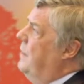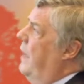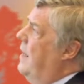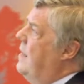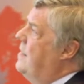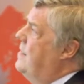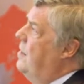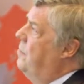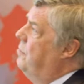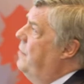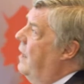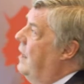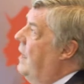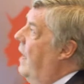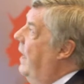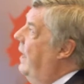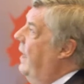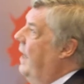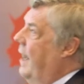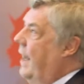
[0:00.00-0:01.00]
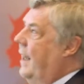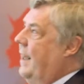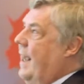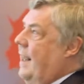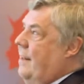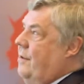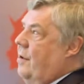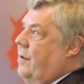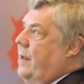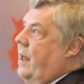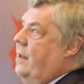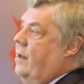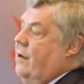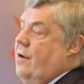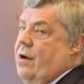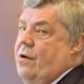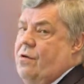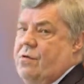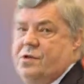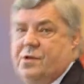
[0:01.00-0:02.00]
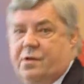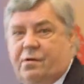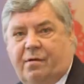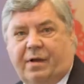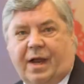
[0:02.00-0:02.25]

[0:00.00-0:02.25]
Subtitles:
there is something like a cathodic corrosion